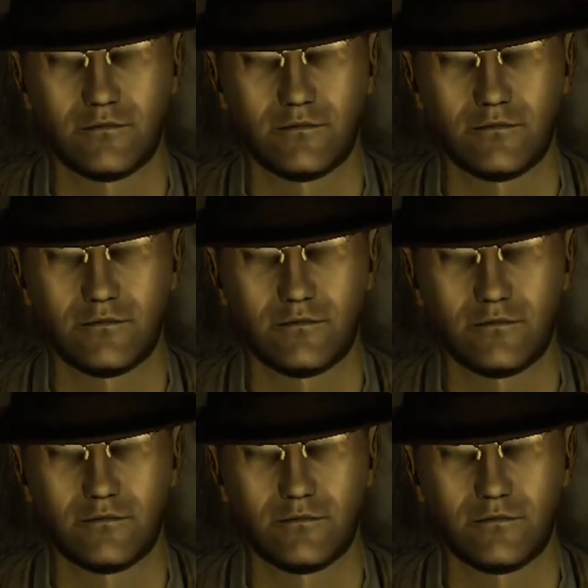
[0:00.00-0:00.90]

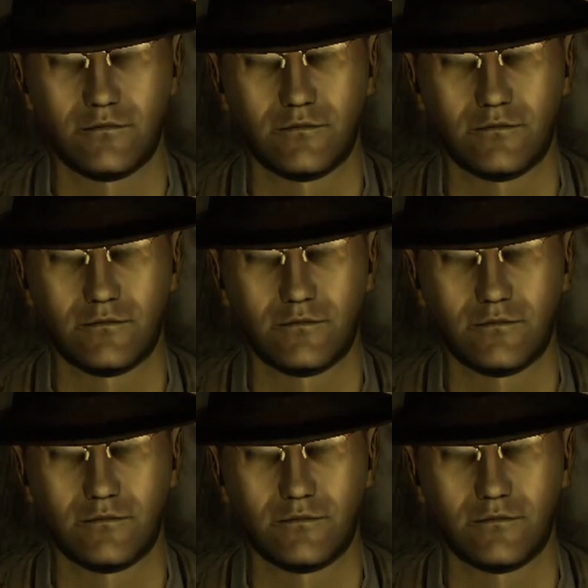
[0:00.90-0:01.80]

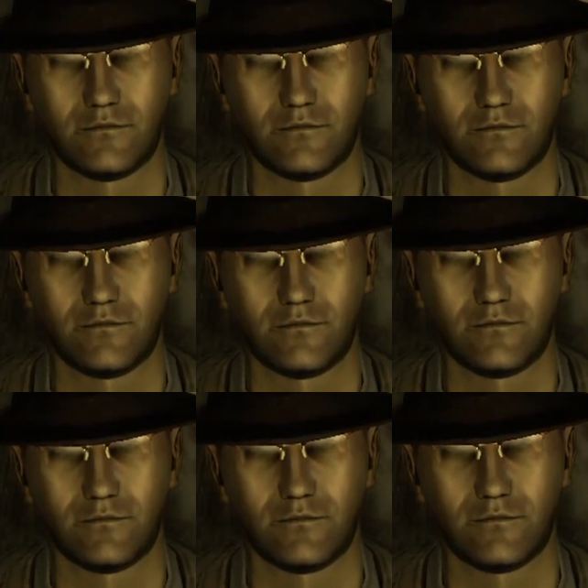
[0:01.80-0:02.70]

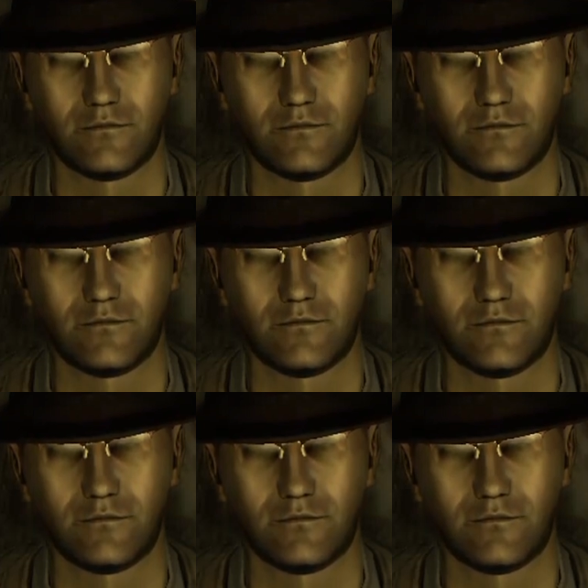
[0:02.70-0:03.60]
No one is speaking in this clip.